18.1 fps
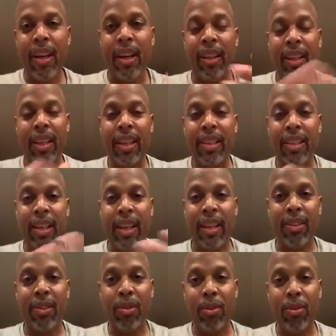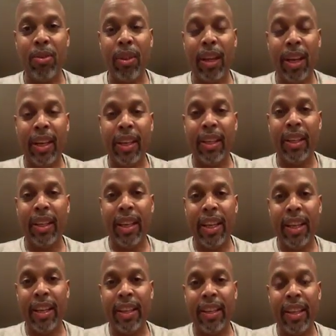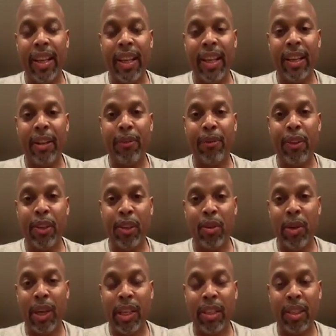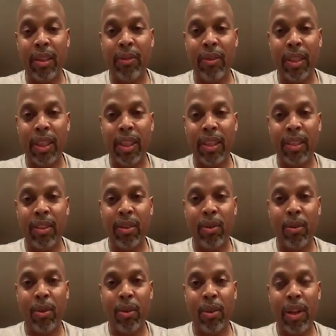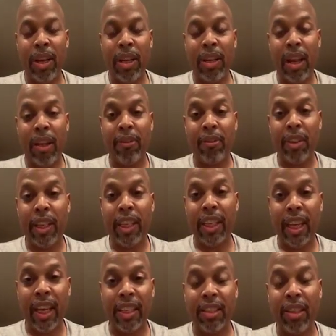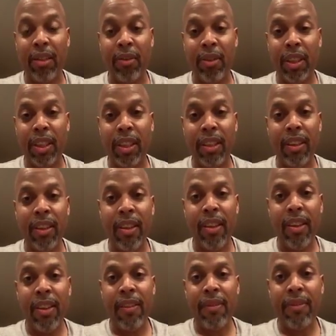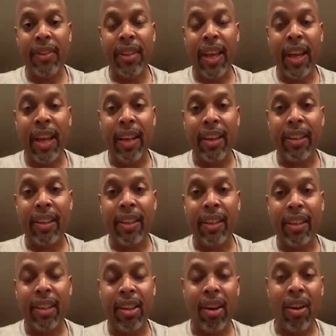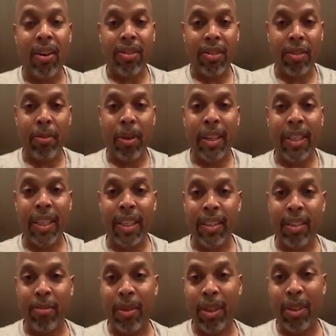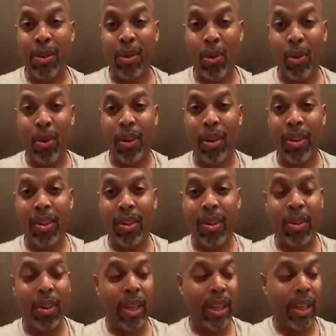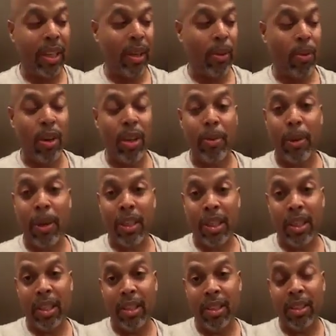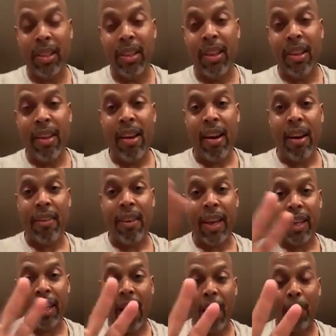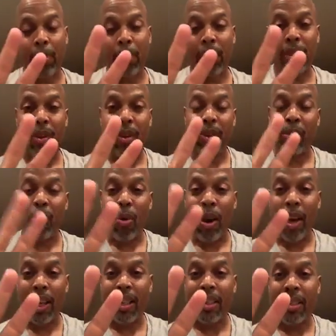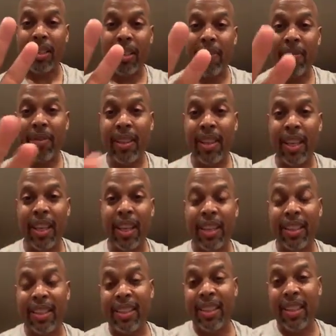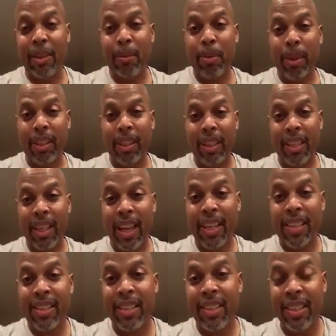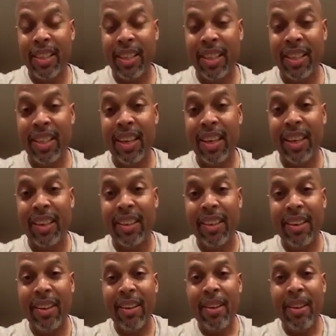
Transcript: unless I do like a, an, a physical activity or an athletic activity that uh, causes my knees to be sore. Okay, and one of my knees I've had to operate on twice, and typically that's the knee that